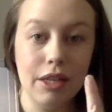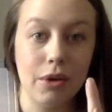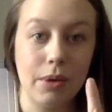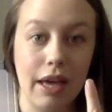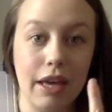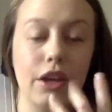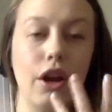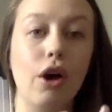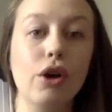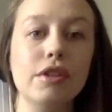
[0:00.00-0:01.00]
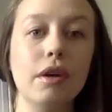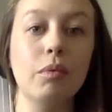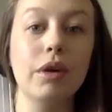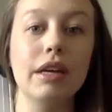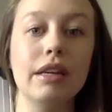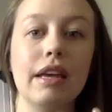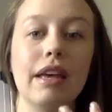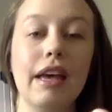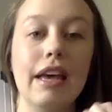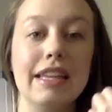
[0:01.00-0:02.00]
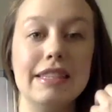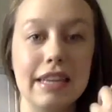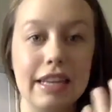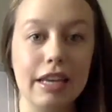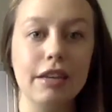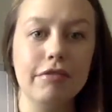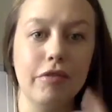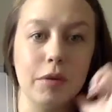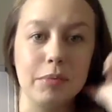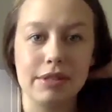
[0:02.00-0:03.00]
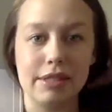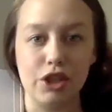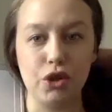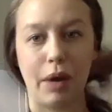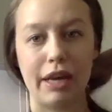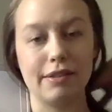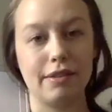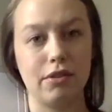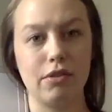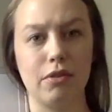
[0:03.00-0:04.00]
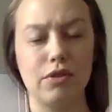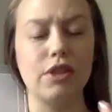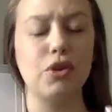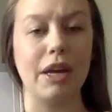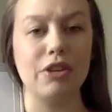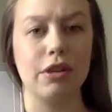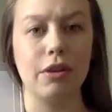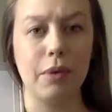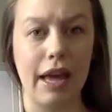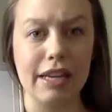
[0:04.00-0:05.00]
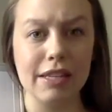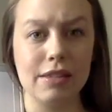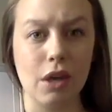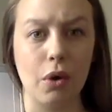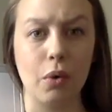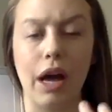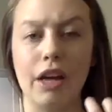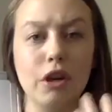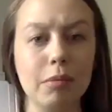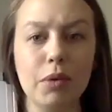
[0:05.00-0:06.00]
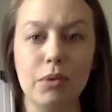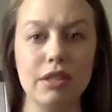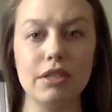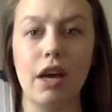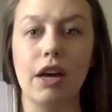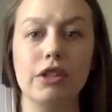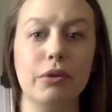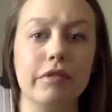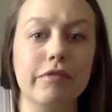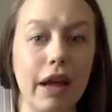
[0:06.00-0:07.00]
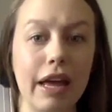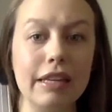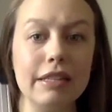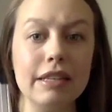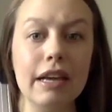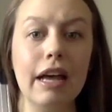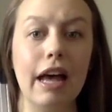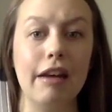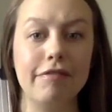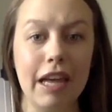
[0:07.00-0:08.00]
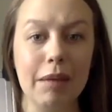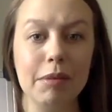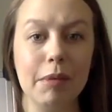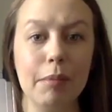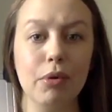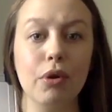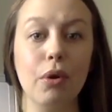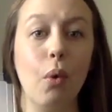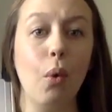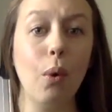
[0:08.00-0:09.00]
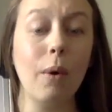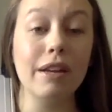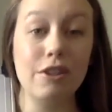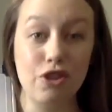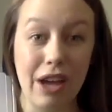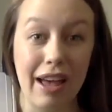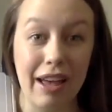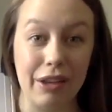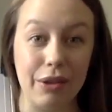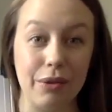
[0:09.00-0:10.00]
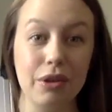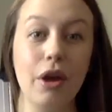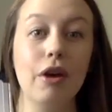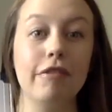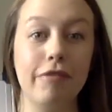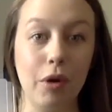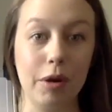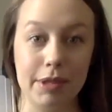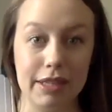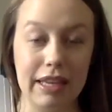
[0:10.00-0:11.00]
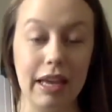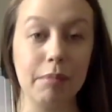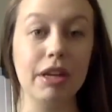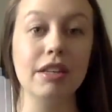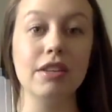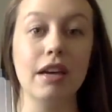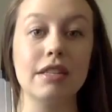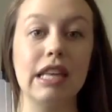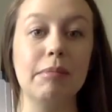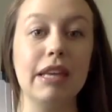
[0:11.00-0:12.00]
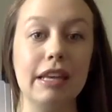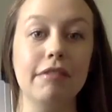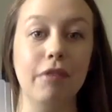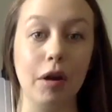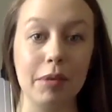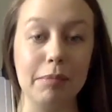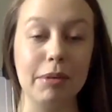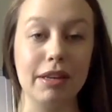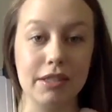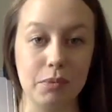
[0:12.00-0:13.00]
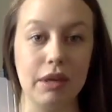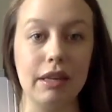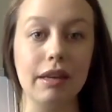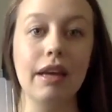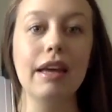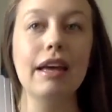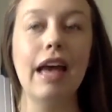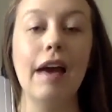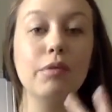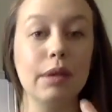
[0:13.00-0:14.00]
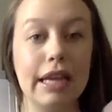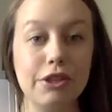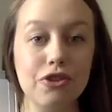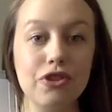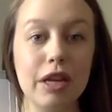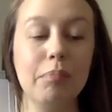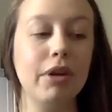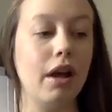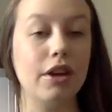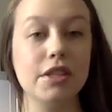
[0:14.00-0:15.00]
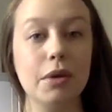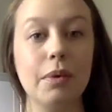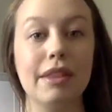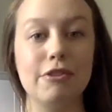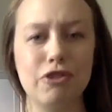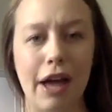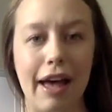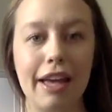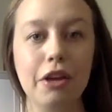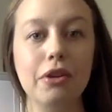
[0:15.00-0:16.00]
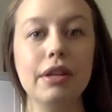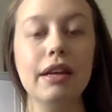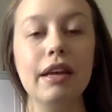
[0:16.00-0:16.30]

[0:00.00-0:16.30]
Okay, and also when it's an informal situation. Okay, so I normally wouldn't talk to a friend, a family member, or a child formally. I'm going to talk to them informally because we have a relationship, but also with a child,